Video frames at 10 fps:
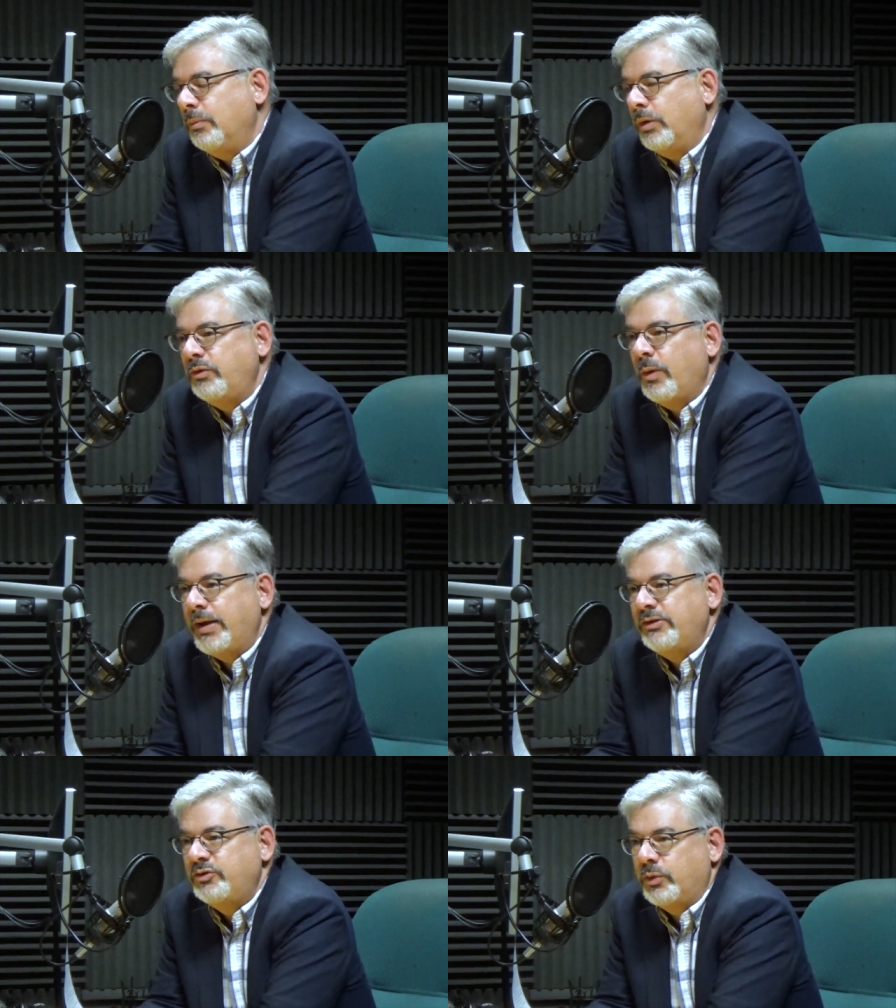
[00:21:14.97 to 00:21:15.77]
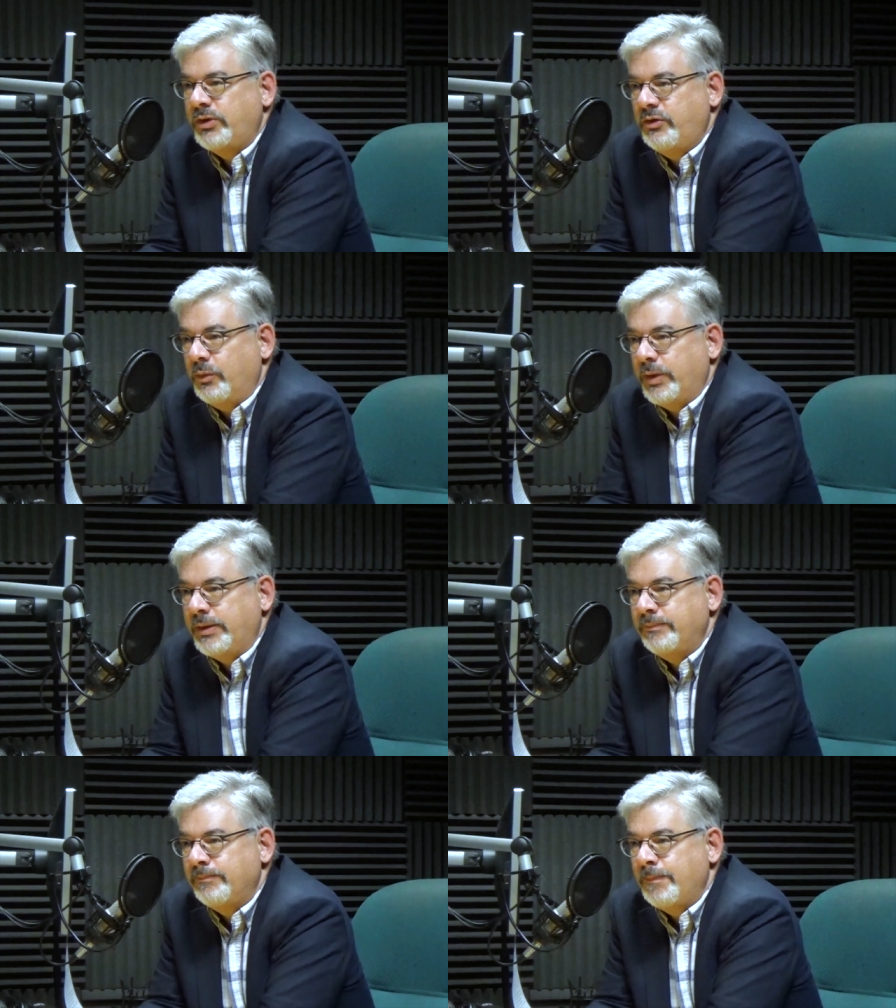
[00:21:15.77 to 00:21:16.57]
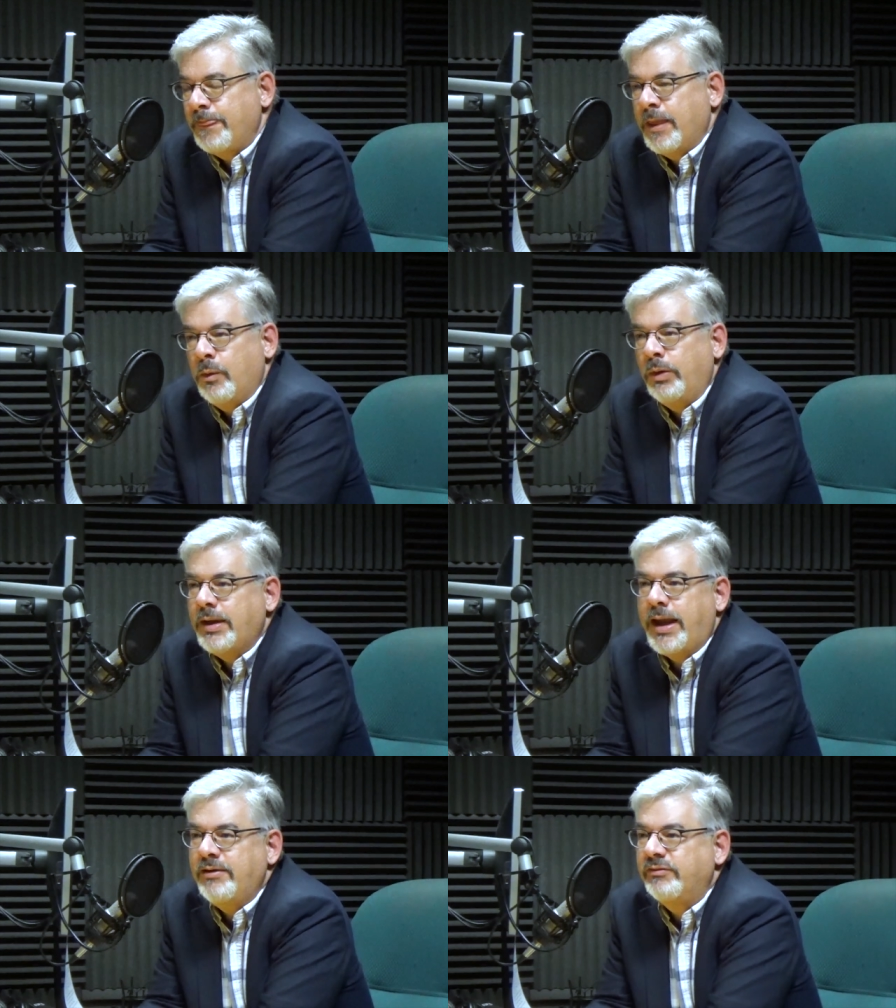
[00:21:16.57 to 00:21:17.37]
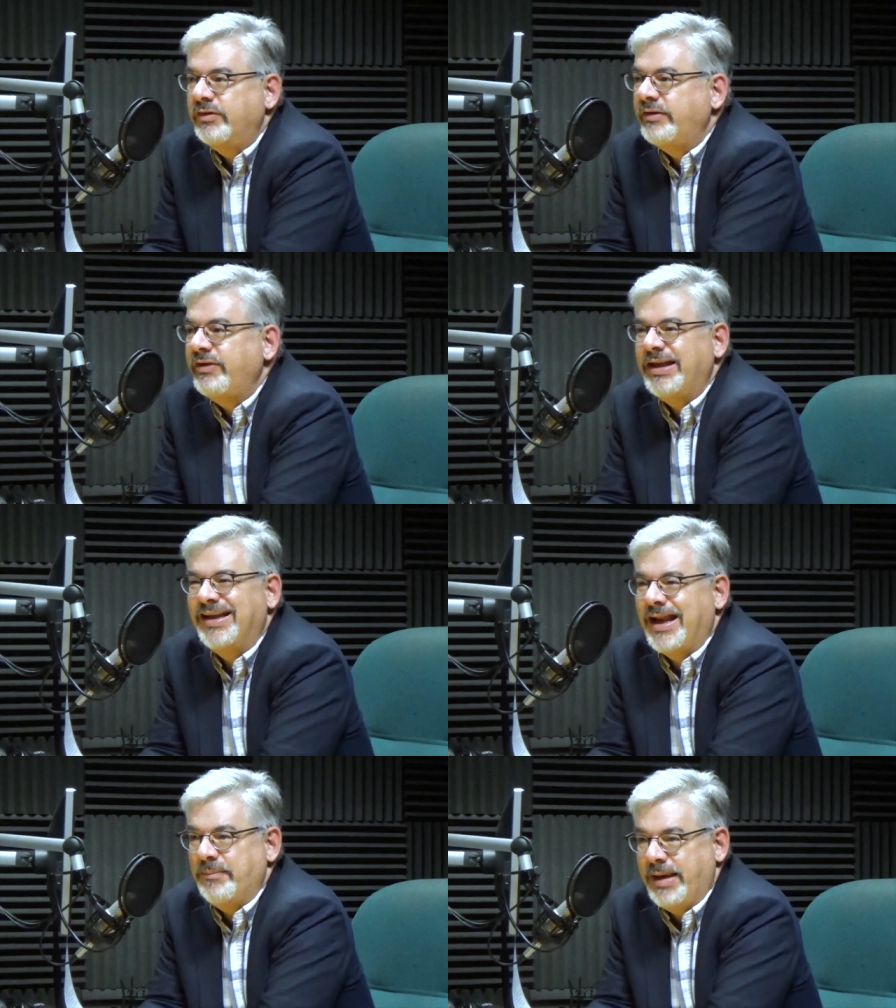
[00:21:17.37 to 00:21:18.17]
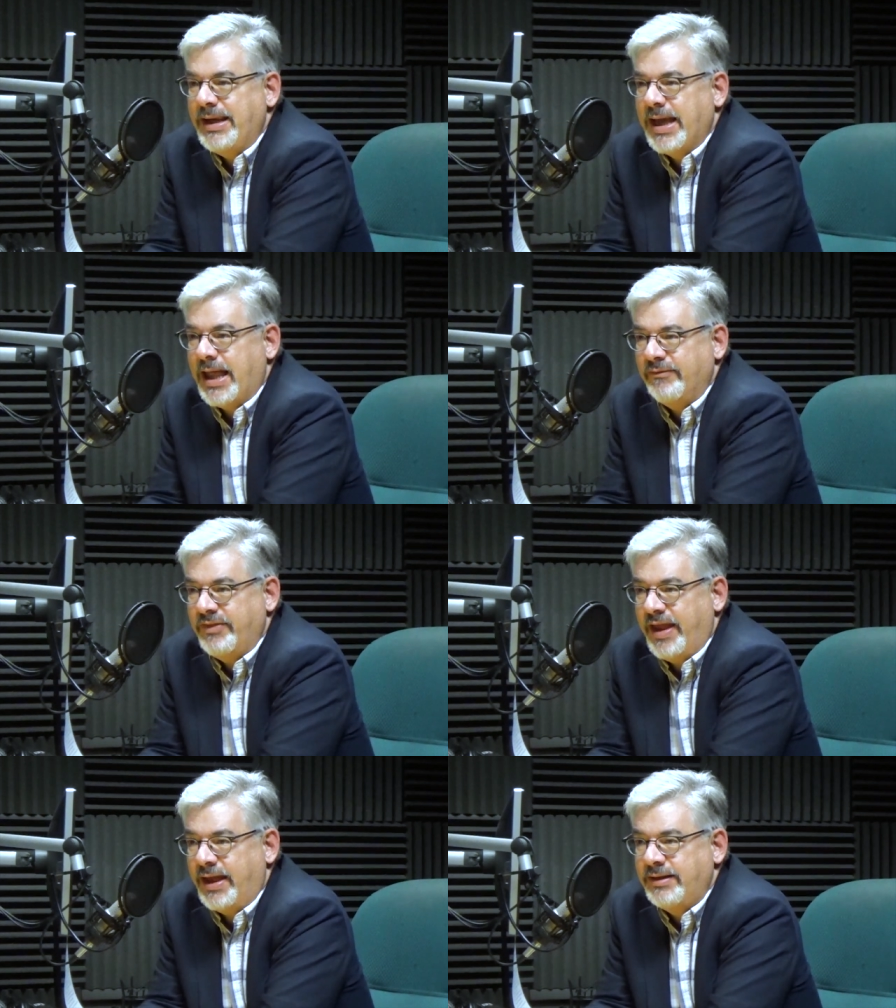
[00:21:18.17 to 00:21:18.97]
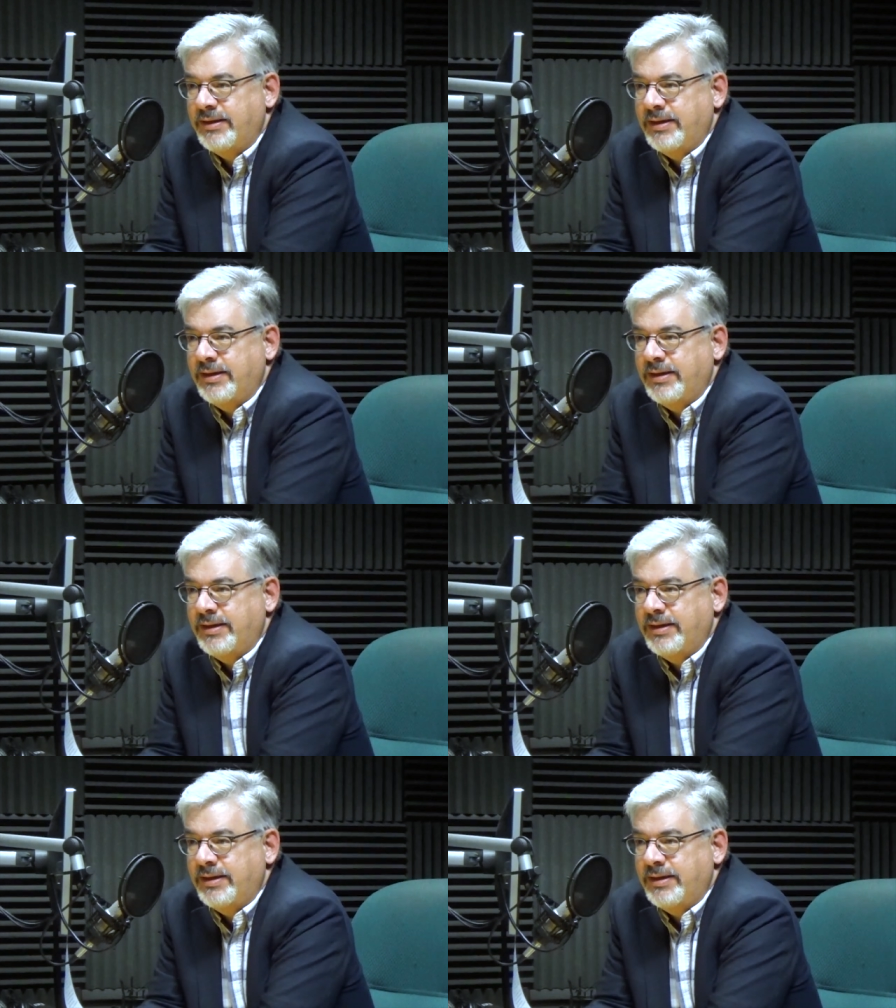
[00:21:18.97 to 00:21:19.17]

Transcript: What do I enjoy doing? What kind of living can I make out of that?